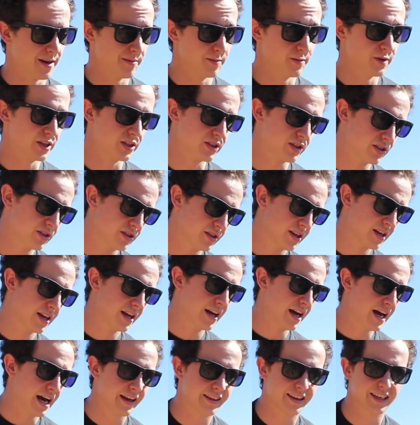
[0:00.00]
which
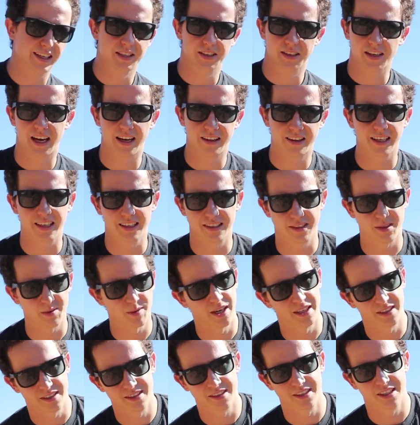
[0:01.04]
I think is the
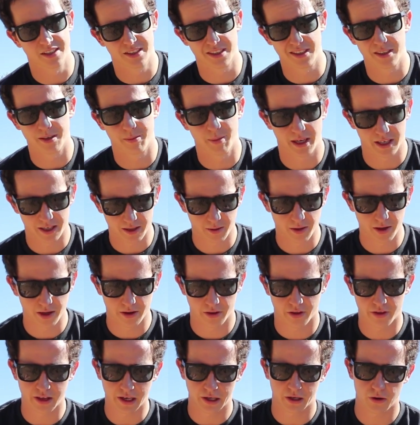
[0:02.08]
right decision to make a
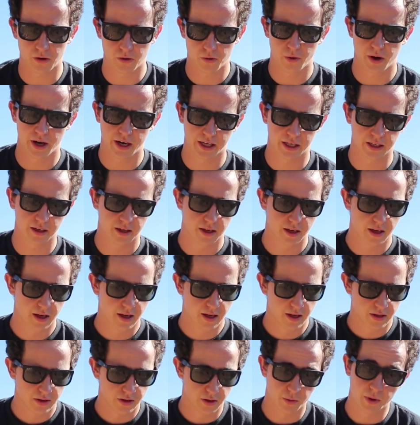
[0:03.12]
thicker ring.
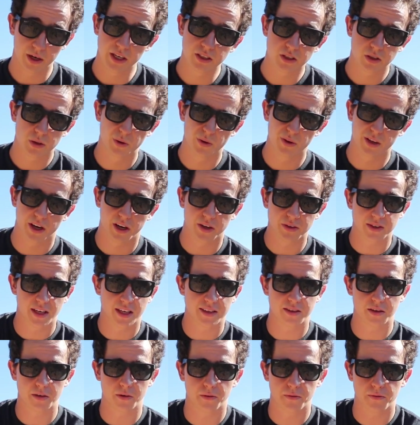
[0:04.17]
The ring's cool. It also
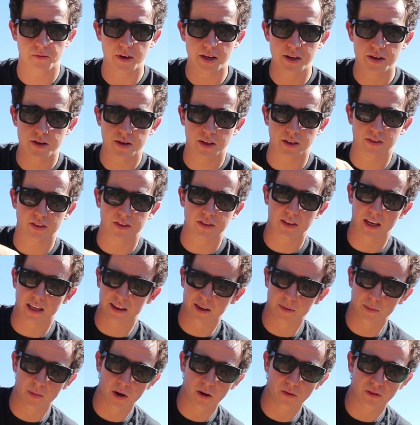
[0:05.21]
has little feet you can set
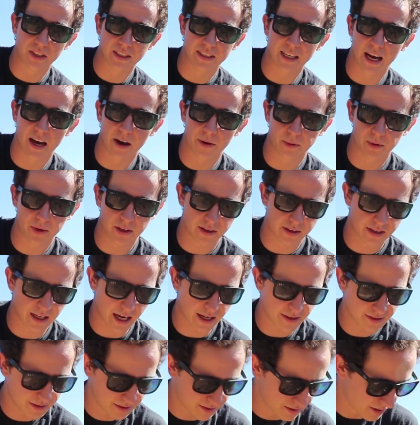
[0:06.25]
the Movi down with.
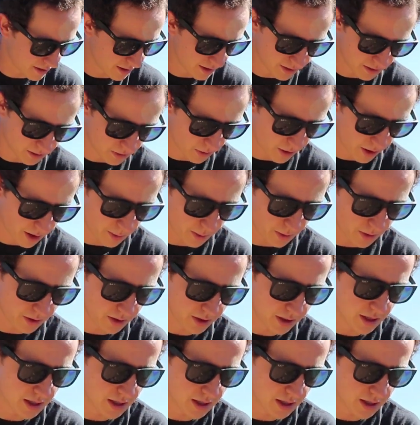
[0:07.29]
That's incredible.